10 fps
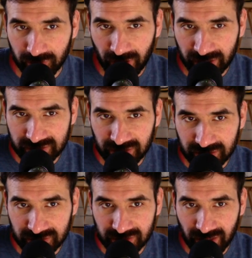
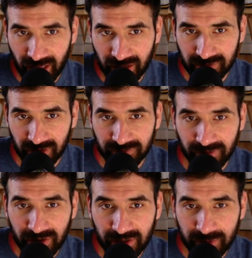cranksets have a
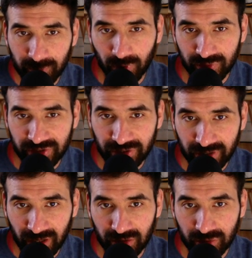very
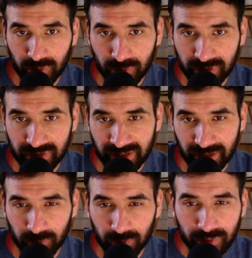modern look
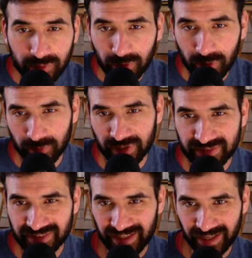that wouldn't go with the
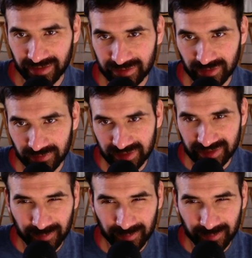aesthetics of this